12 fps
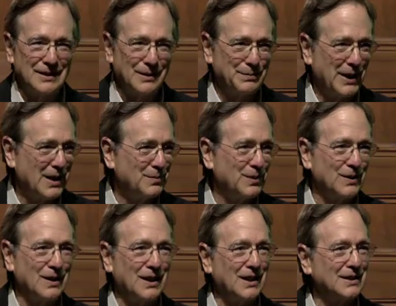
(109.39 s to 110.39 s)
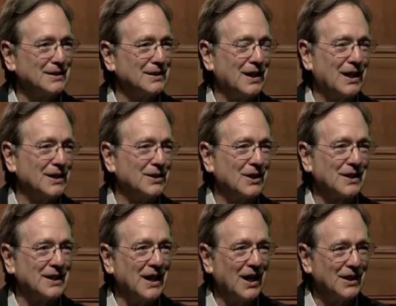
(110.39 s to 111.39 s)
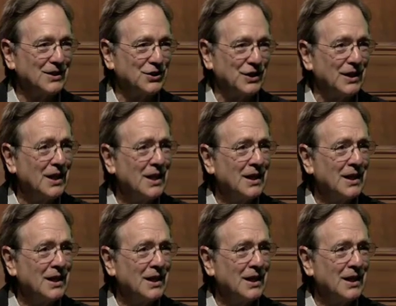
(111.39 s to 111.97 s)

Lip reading: a paper on archaeology.